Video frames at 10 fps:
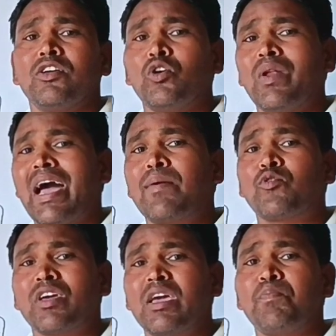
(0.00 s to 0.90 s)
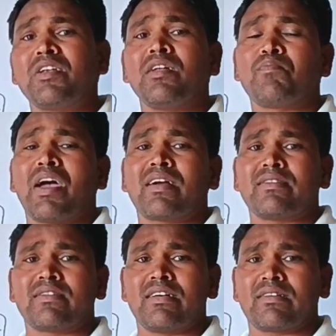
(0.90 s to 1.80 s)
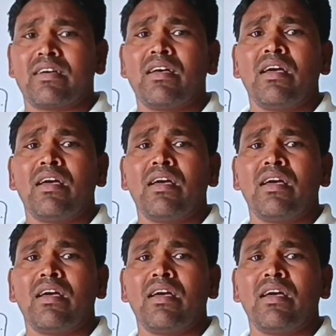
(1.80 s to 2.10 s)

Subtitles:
You will have to keep it in practices.